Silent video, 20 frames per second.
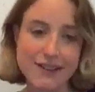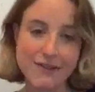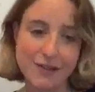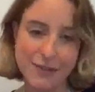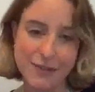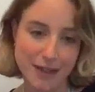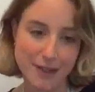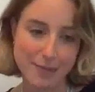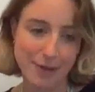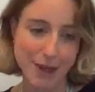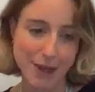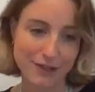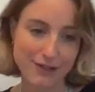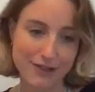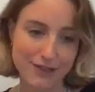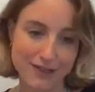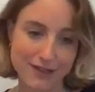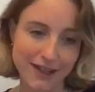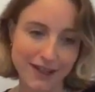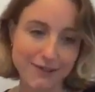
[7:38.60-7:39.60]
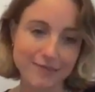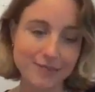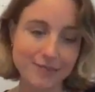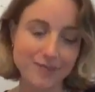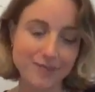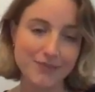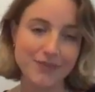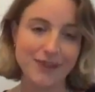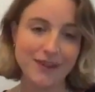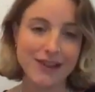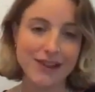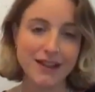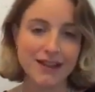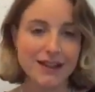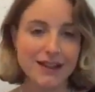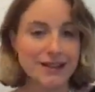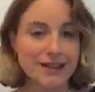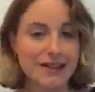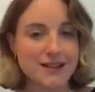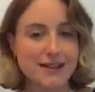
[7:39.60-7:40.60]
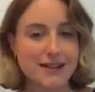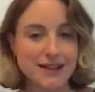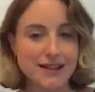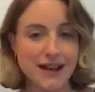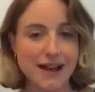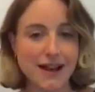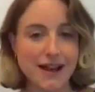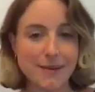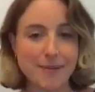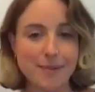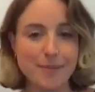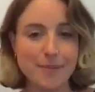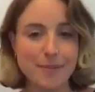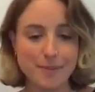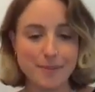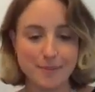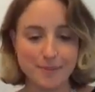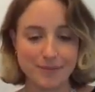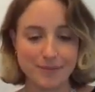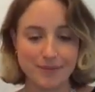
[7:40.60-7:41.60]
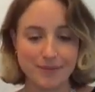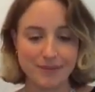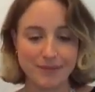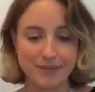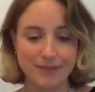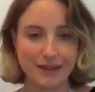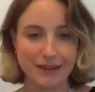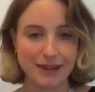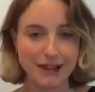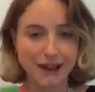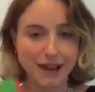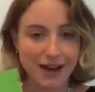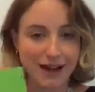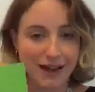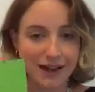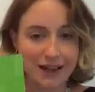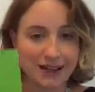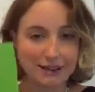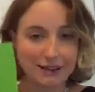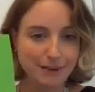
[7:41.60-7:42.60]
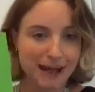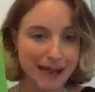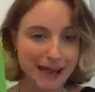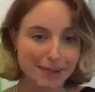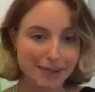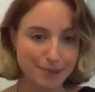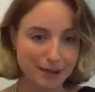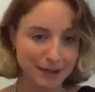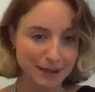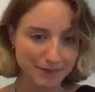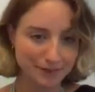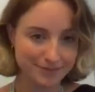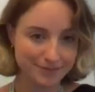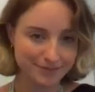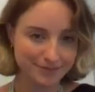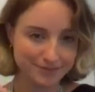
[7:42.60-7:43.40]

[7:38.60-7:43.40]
for my poster some coloured paper